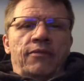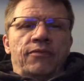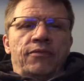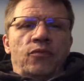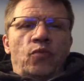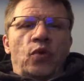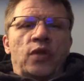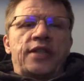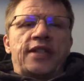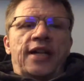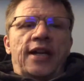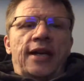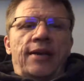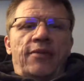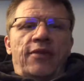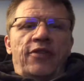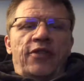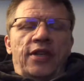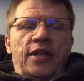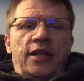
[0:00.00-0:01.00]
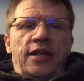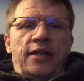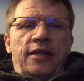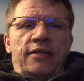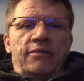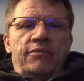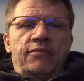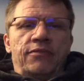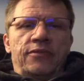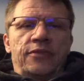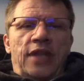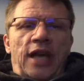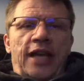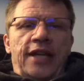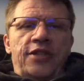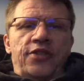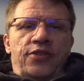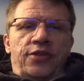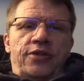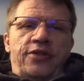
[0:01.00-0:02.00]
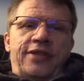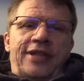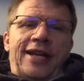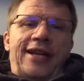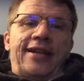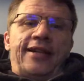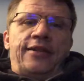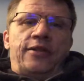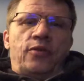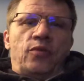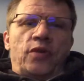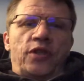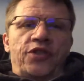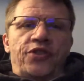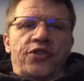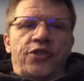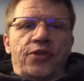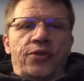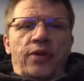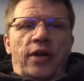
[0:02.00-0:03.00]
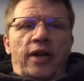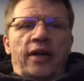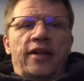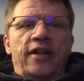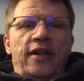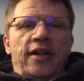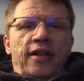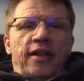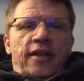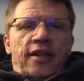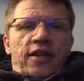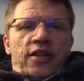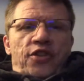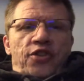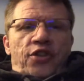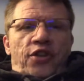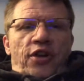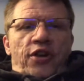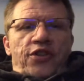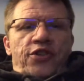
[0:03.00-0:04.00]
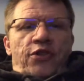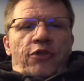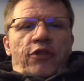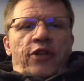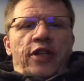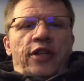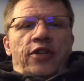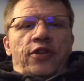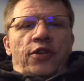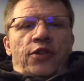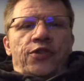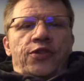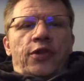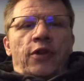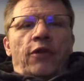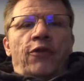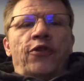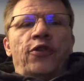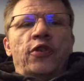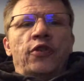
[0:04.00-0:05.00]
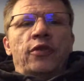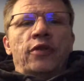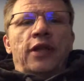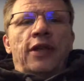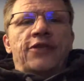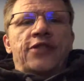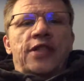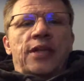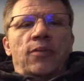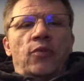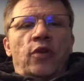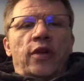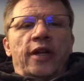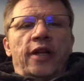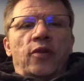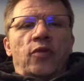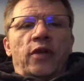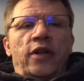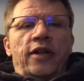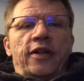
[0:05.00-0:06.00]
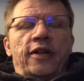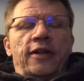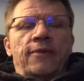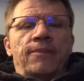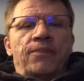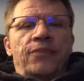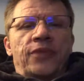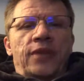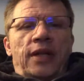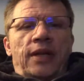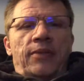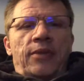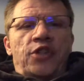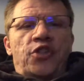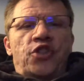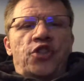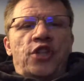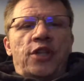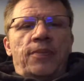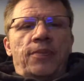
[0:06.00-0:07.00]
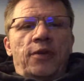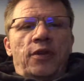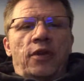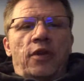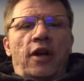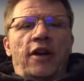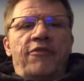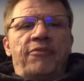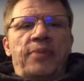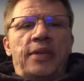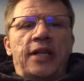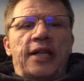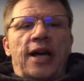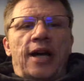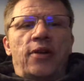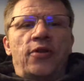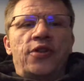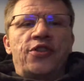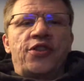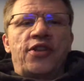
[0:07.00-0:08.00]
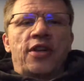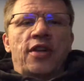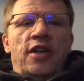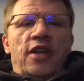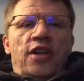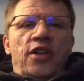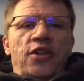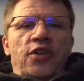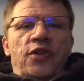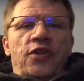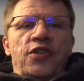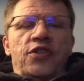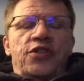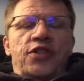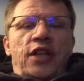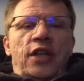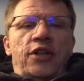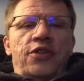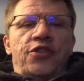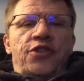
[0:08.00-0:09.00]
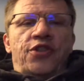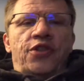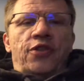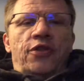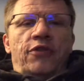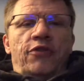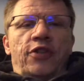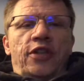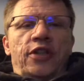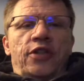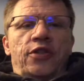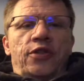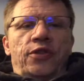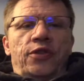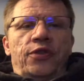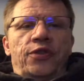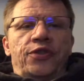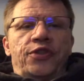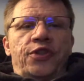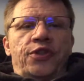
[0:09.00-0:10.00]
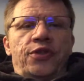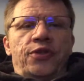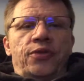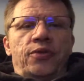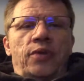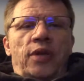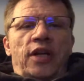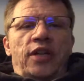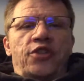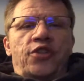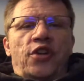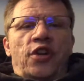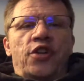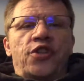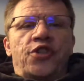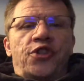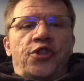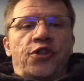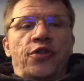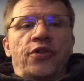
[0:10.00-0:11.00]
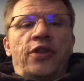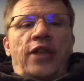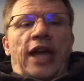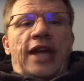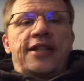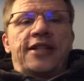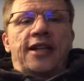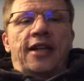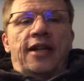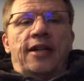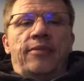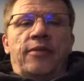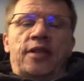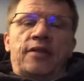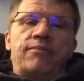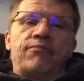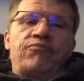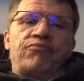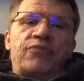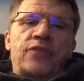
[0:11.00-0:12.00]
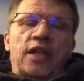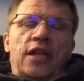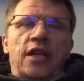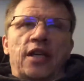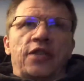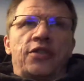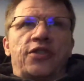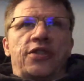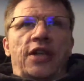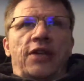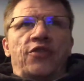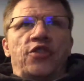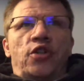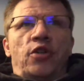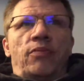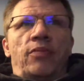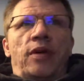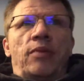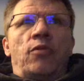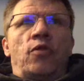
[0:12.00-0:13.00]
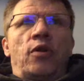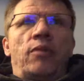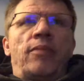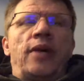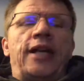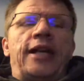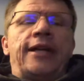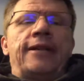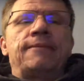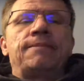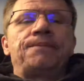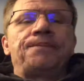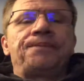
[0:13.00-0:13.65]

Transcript: what time of the night or day you want to charge your vehicle. So if you live somewhere where it's cheaper and off-peak hours, you can set your vehicle to charge during that time, and it saves you a bit more money.